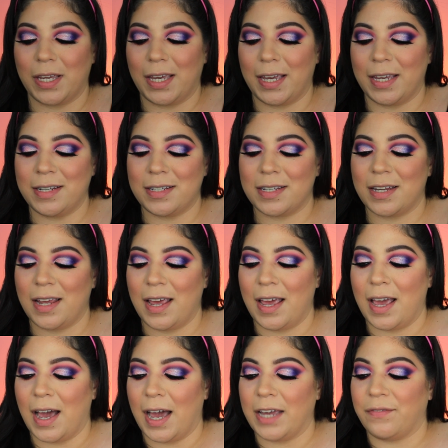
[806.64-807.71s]
Kit.
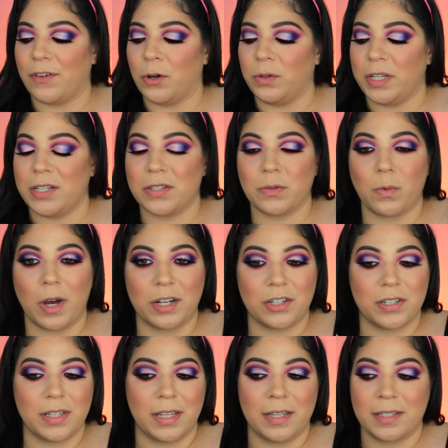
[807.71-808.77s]
I've only
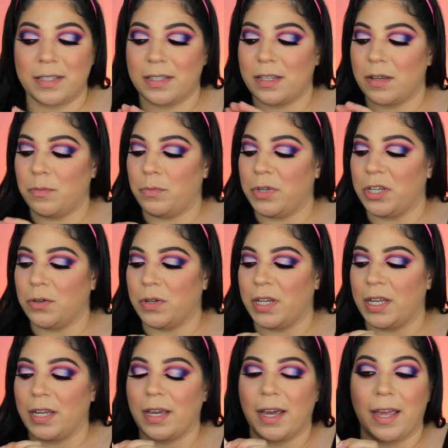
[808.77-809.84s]
swatched this
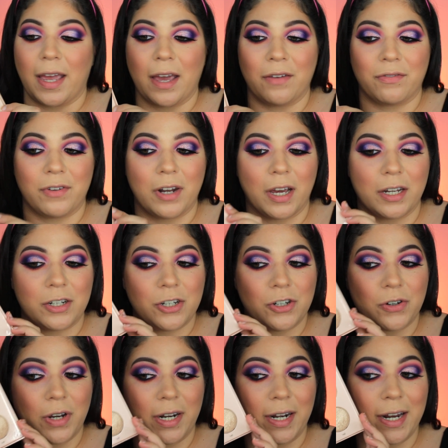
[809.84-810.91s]
beauty. I have not
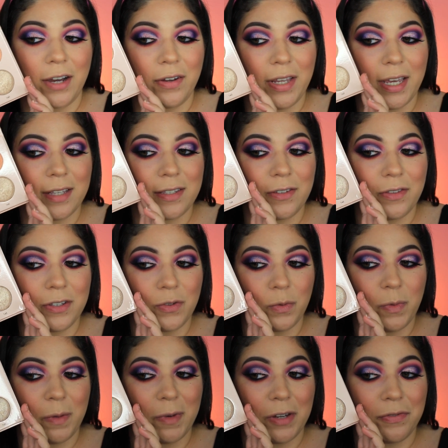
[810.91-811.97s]
tried it out yet, so this will
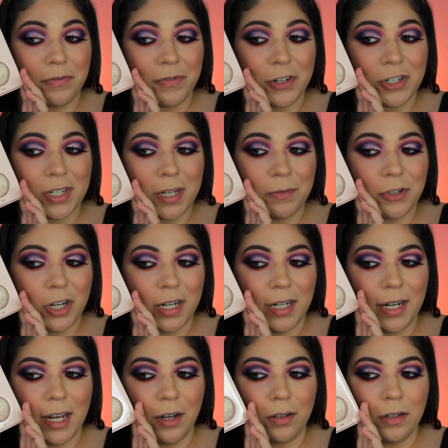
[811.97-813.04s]
be my first time trying
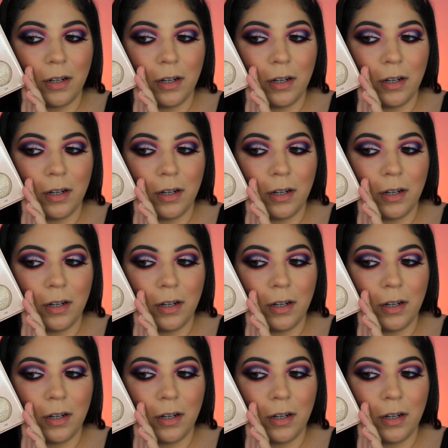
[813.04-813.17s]
it out.